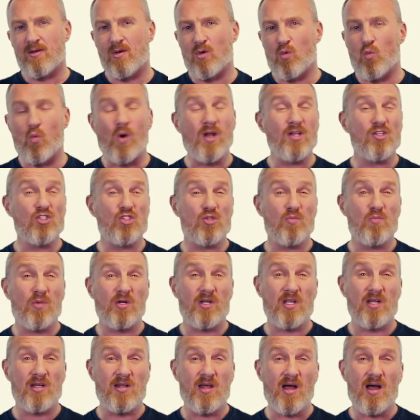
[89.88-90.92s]
When
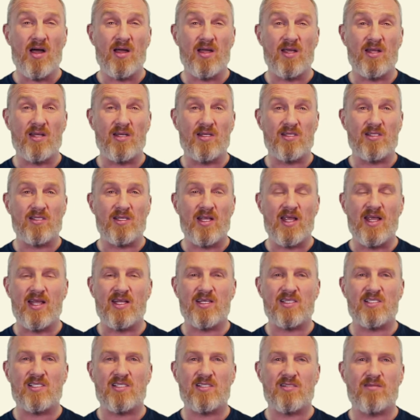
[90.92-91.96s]
somebody dies,
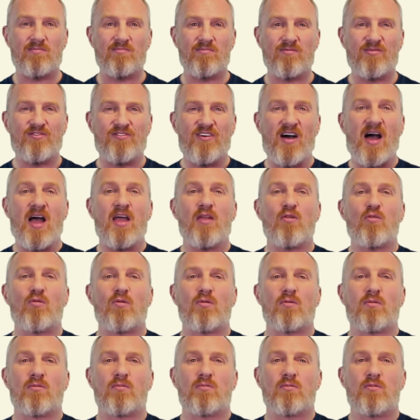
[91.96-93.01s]
it's final.
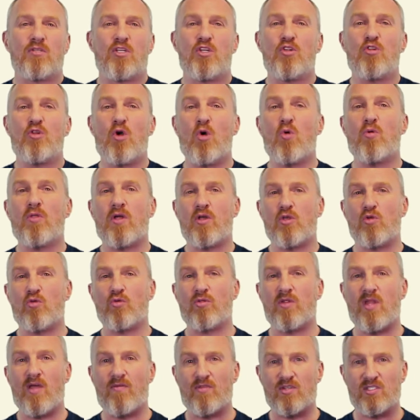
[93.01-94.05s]
You know that you'll
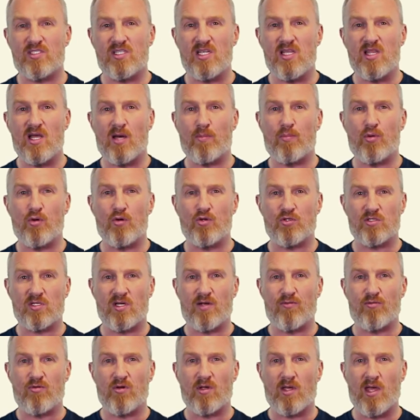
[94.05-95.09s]
never see that person
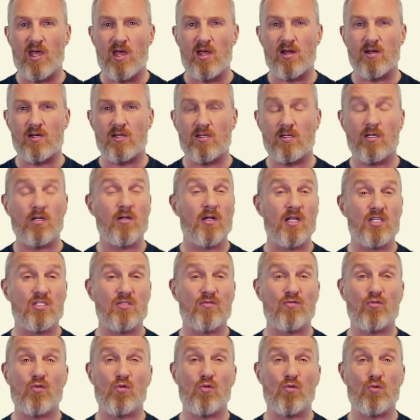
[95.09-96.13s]
ever again, unless
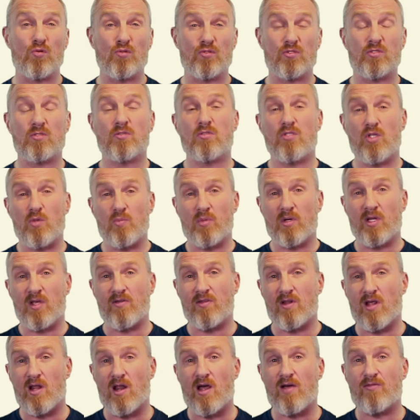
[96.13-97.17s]
of course you believe
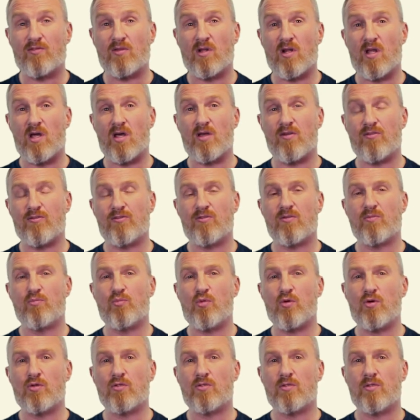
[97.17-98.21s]
in an afterlife.
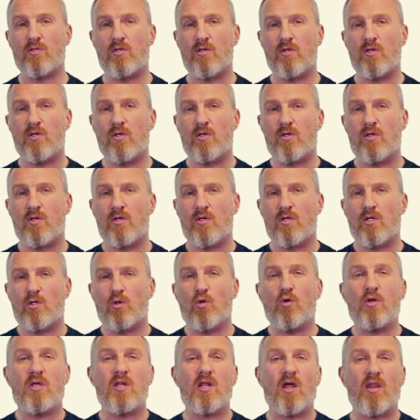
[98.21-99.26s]
But
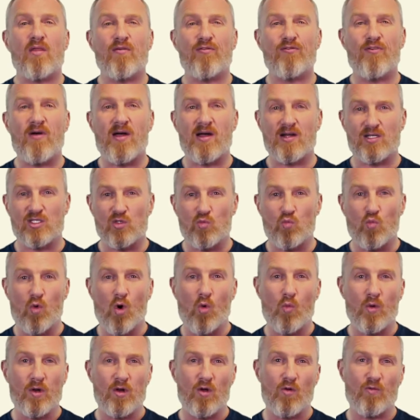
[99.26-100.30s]
looking at the facts and what
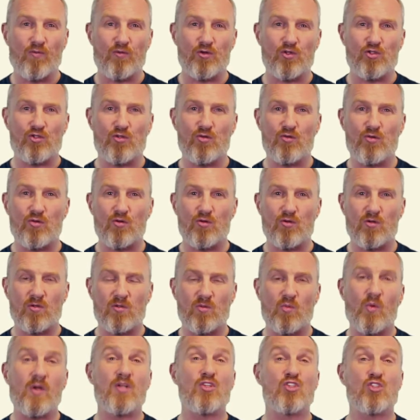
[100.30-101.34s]
we know for sure,
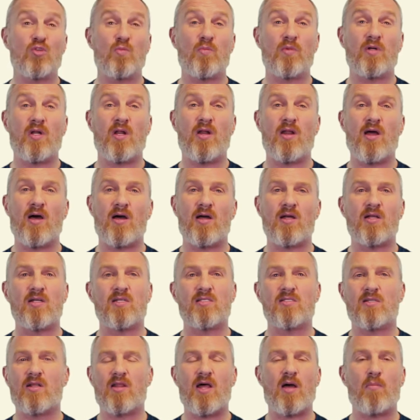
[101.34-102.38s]
when somebody
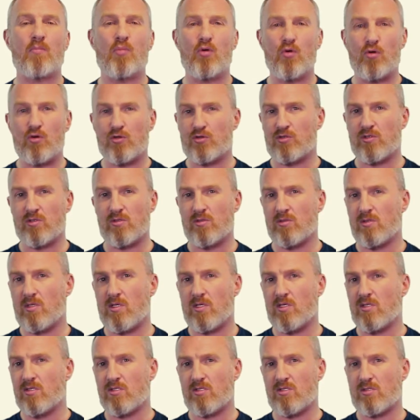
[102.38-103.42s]
dies, that person
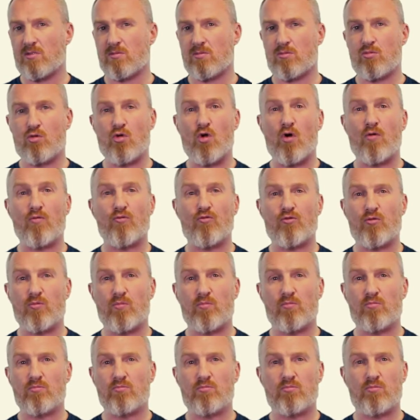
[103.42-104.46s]
has gone
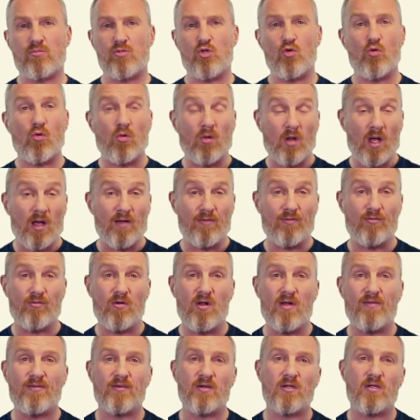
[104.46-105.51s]
from your life
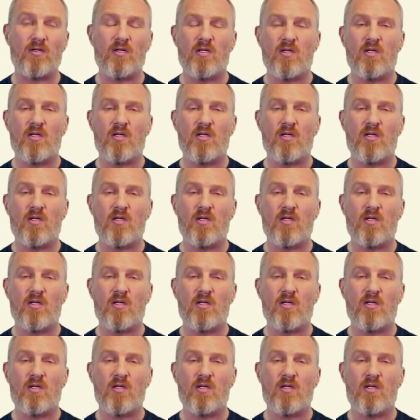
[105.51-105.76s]
forever.